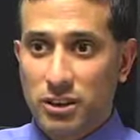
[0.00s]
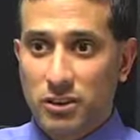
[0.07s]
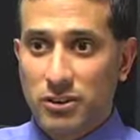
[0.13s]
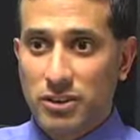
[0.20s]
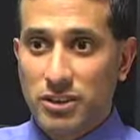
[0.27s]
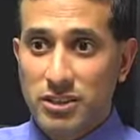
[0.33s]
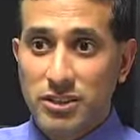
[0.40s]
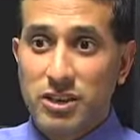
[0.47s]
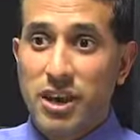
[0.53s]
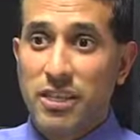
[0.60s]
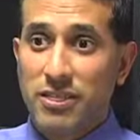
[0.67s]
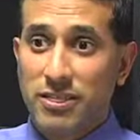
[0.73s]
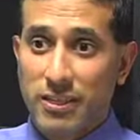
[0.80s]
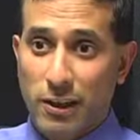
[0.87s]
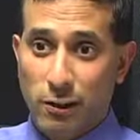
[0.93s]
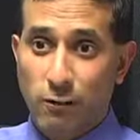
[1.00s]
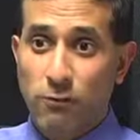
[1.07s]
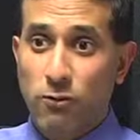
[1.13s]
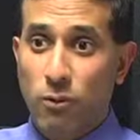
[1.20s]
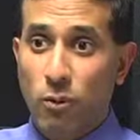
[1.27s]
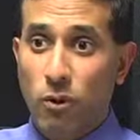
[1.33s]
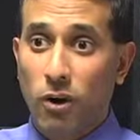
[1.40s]
illness, and
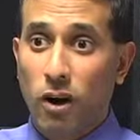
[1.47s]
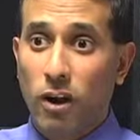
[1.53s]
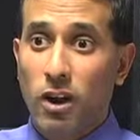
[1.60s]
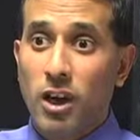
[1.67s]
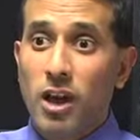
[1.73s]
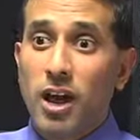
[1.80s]
therefore,